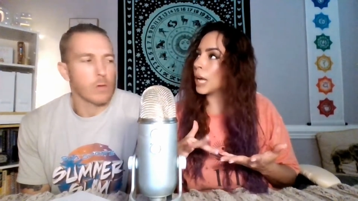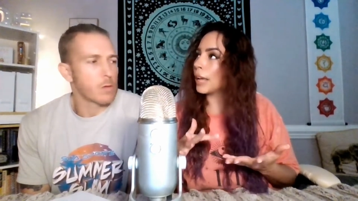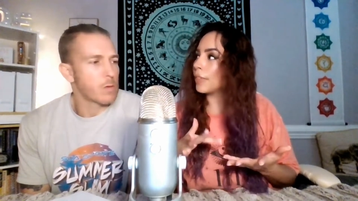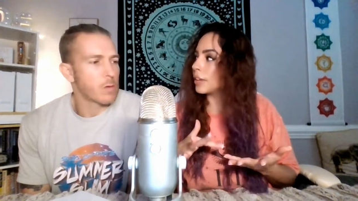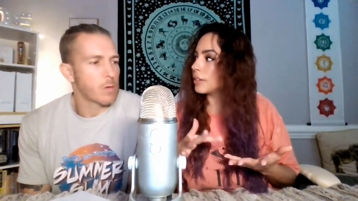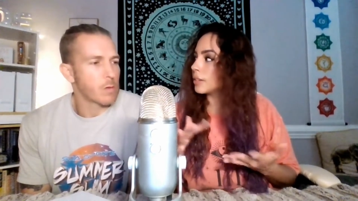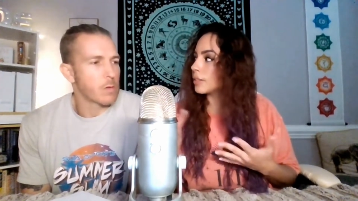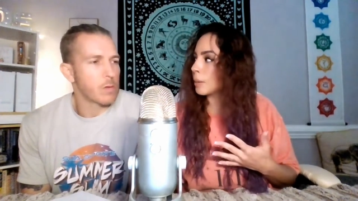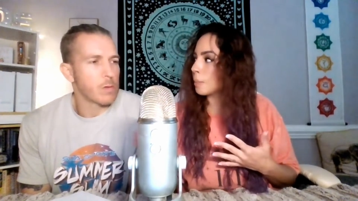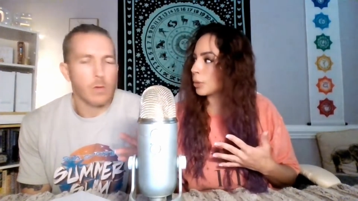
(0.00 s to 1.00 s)
Speaker 1: and then
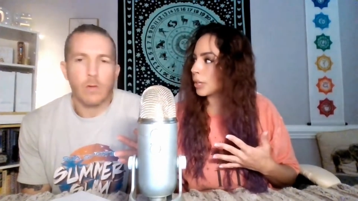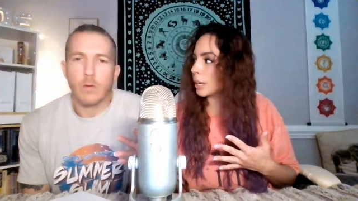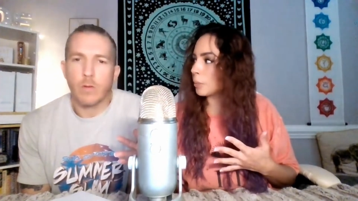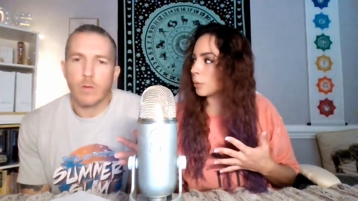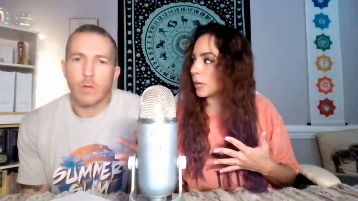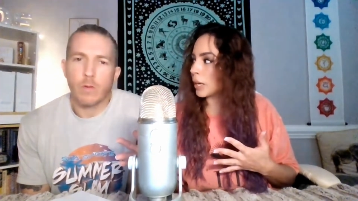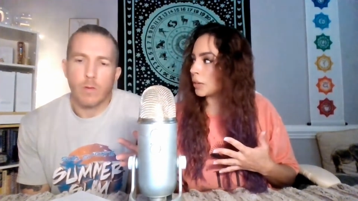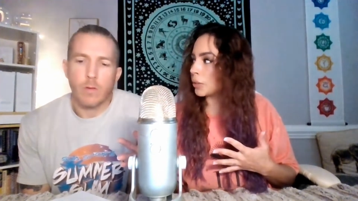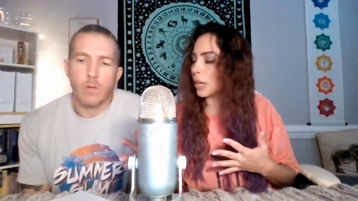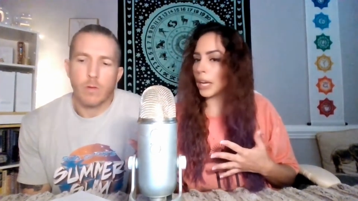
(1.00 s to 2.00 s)
December came
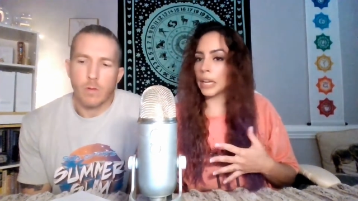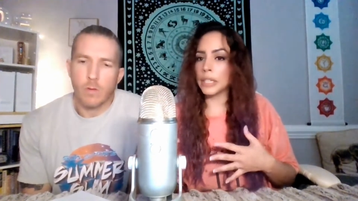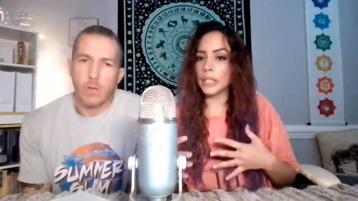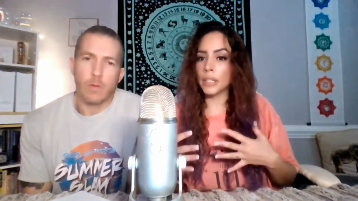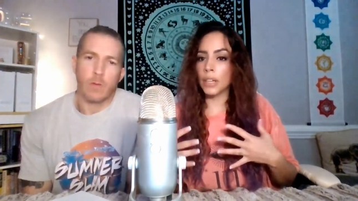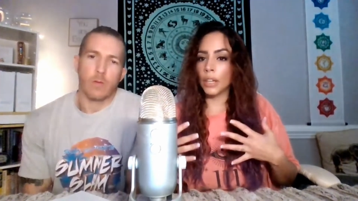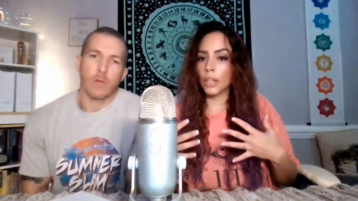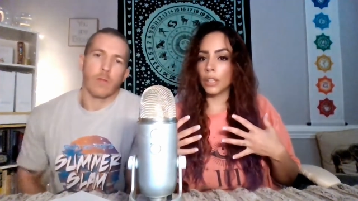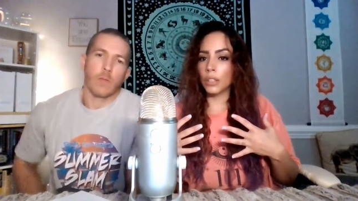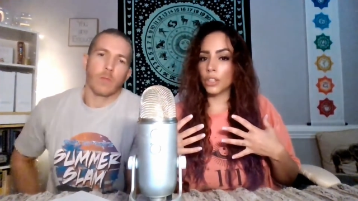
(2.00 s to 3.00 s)
around. And
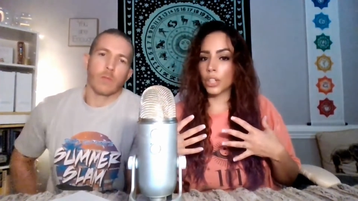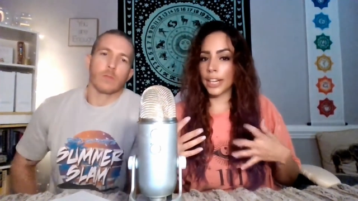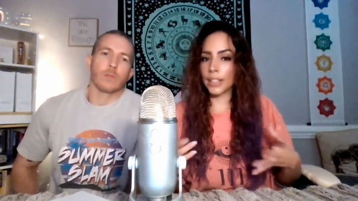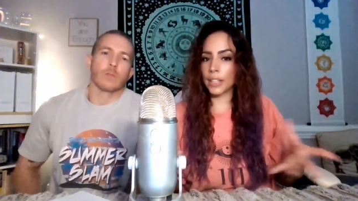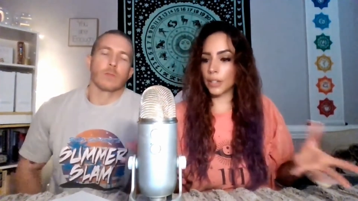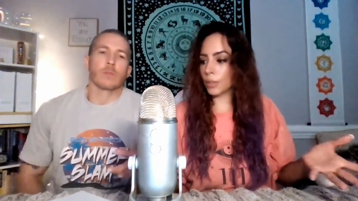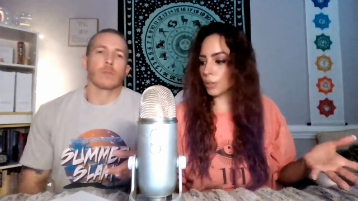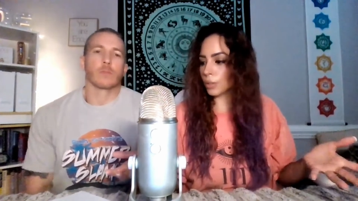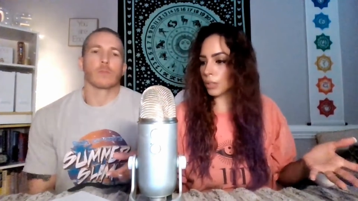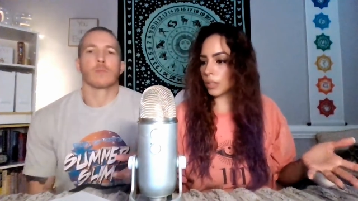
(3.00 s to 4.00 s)
can I tell the
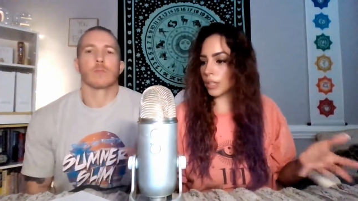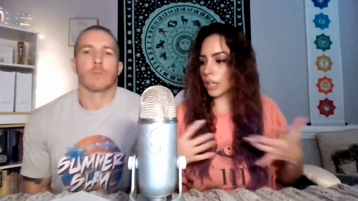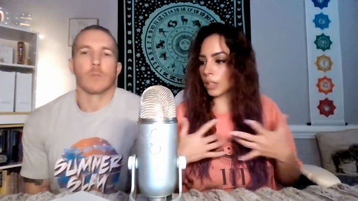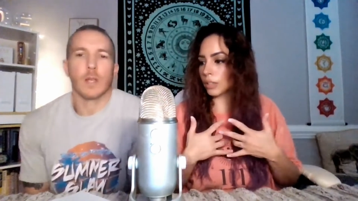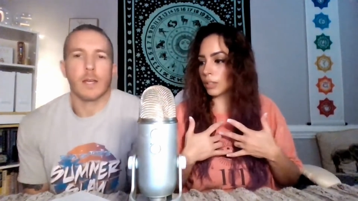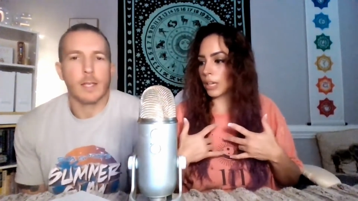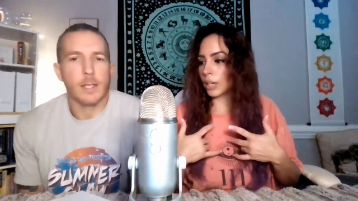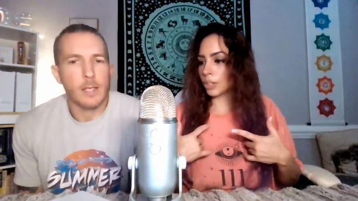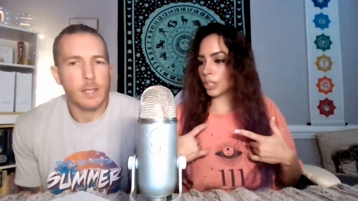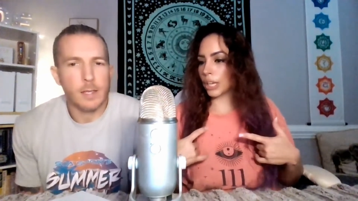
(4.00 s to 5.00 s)
story of how,
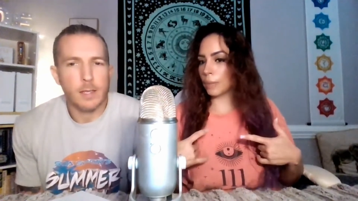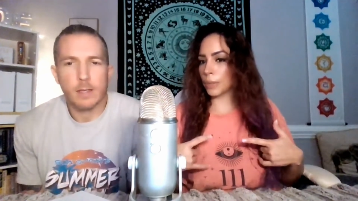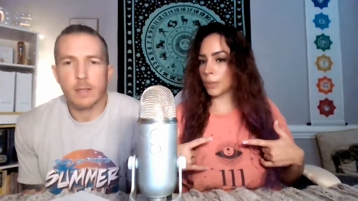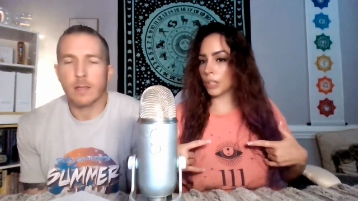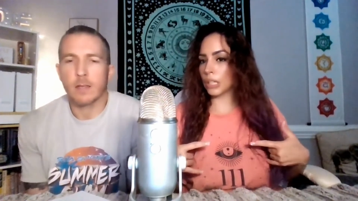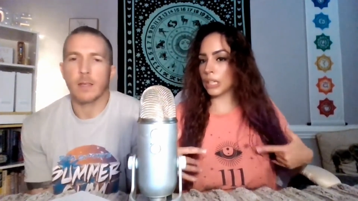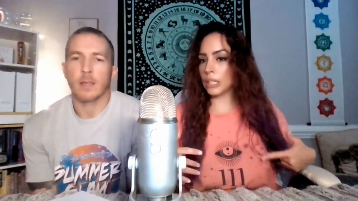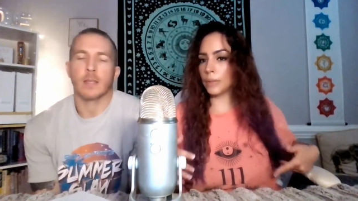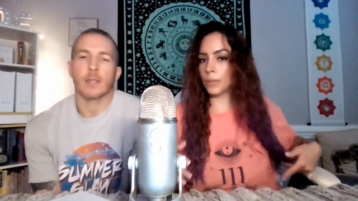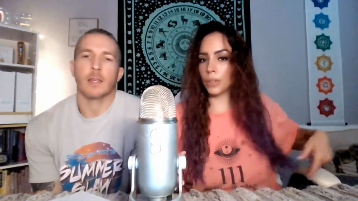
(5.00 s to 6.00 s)
how she came into our
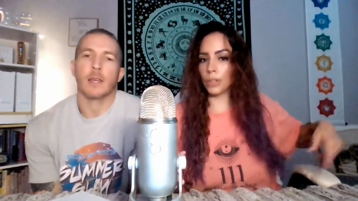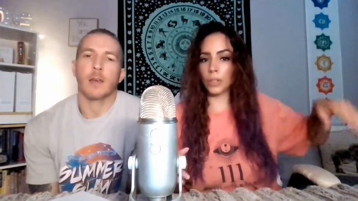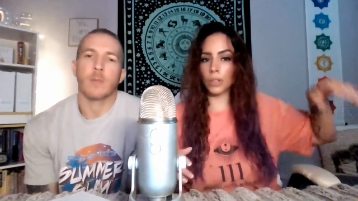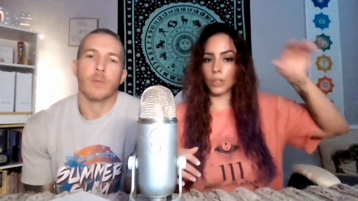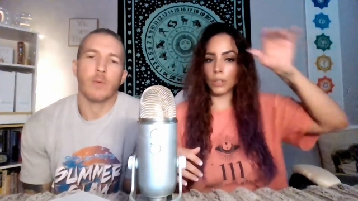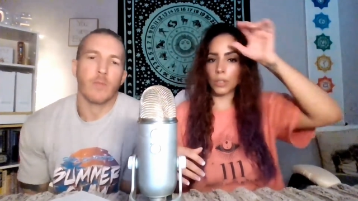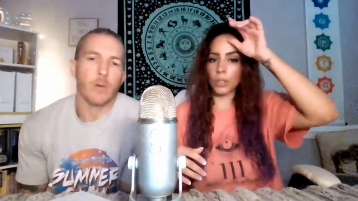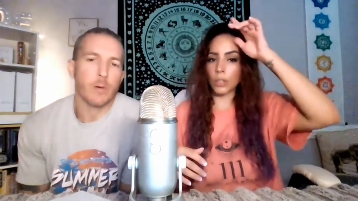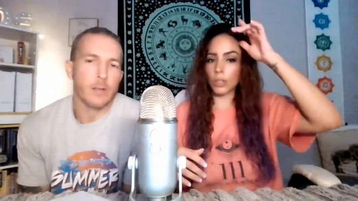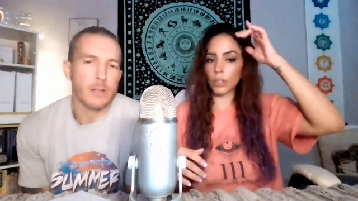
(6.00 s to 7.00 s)
lives?
Speaker 2: Or? Yeah. But
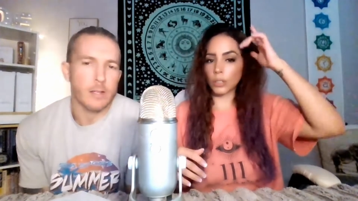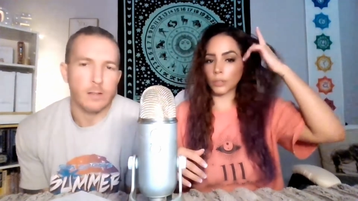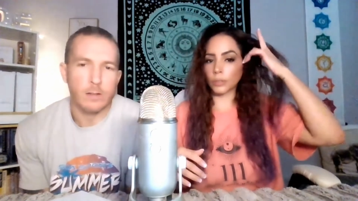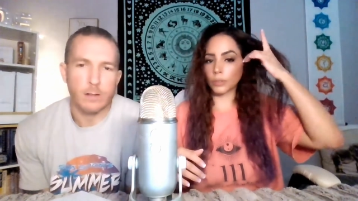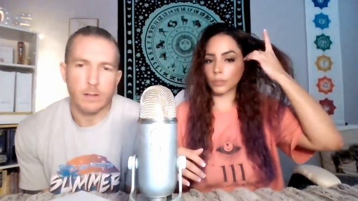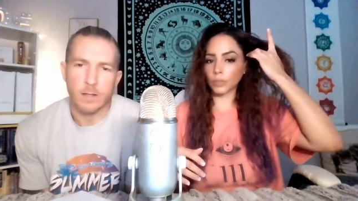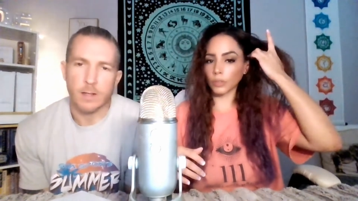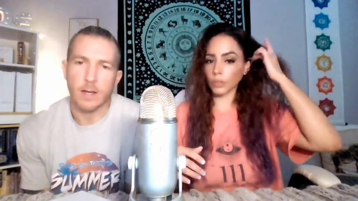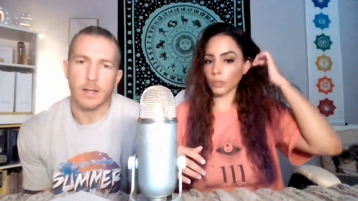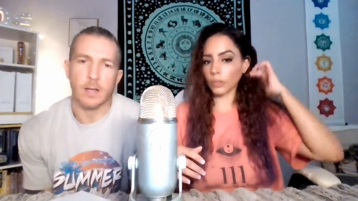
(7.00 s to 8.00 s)
before we get, get
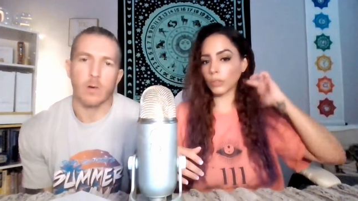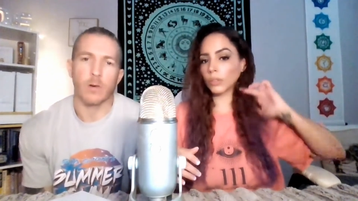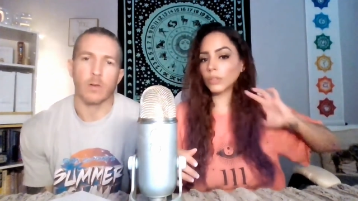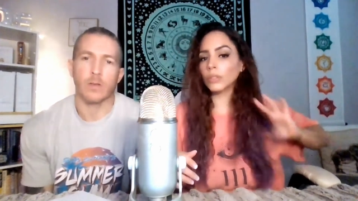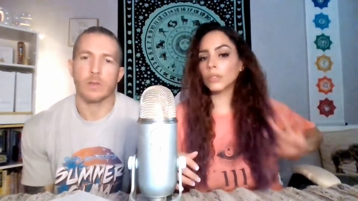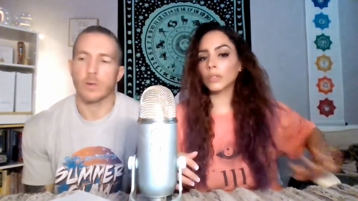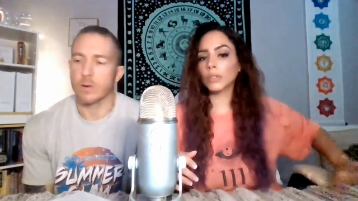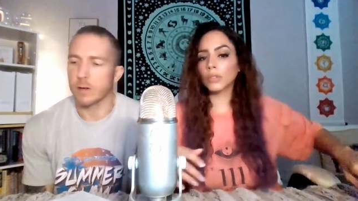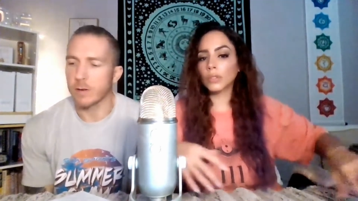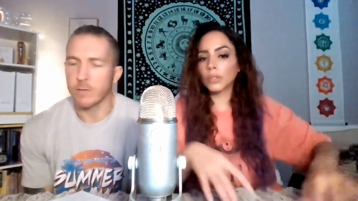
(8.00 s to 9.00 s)
kind of get going on the
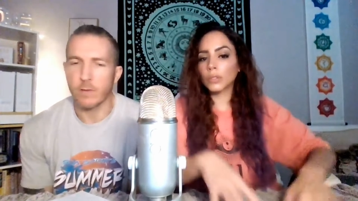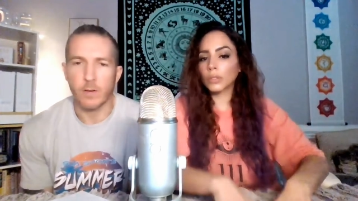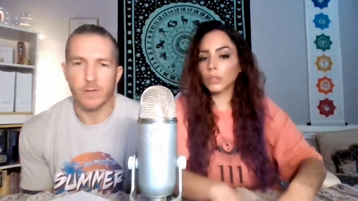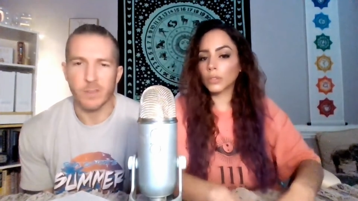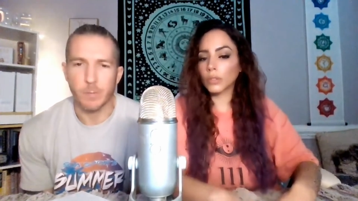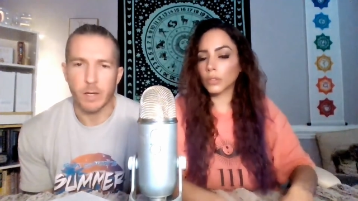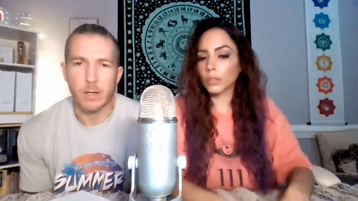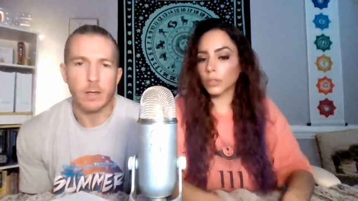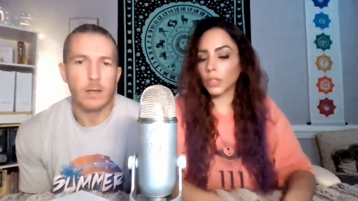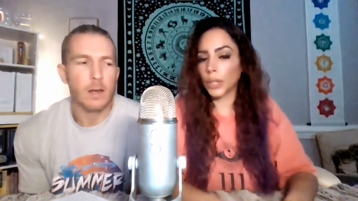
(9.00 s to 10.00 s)
story of, of the
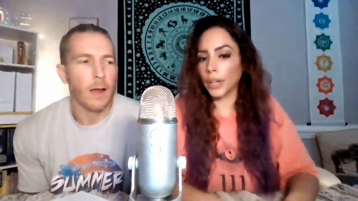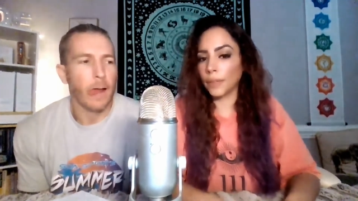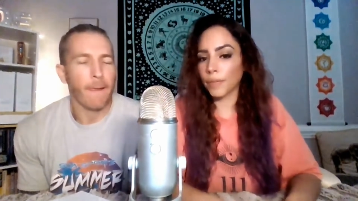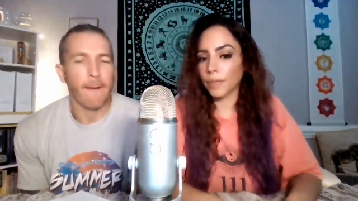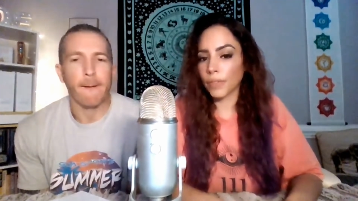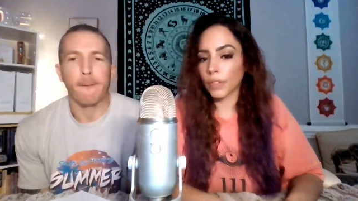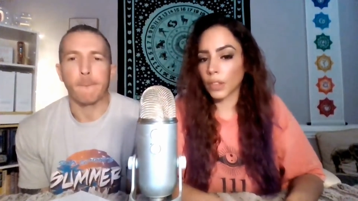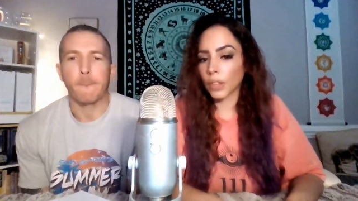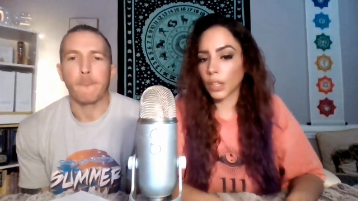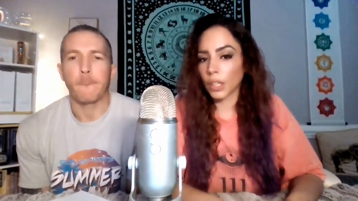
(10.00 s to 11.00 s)
bee. Okay.
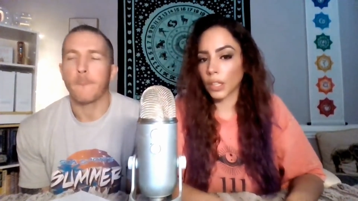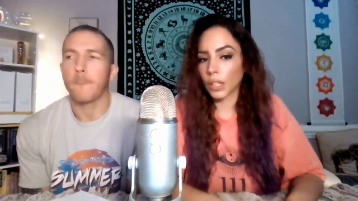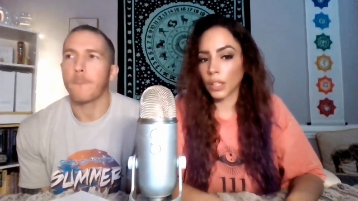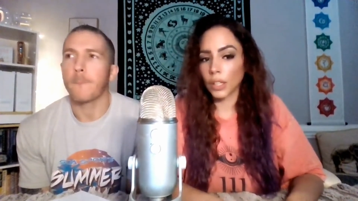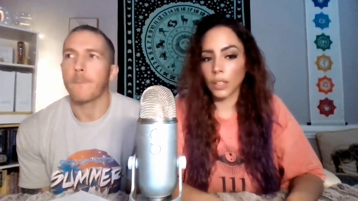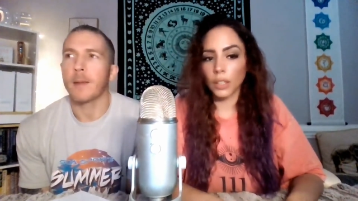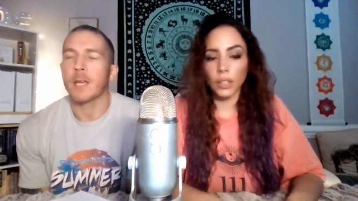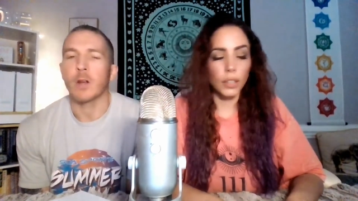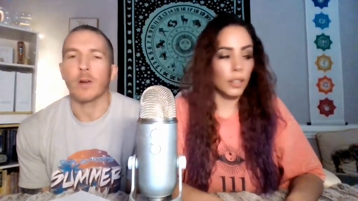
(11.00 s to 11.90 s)
Um, you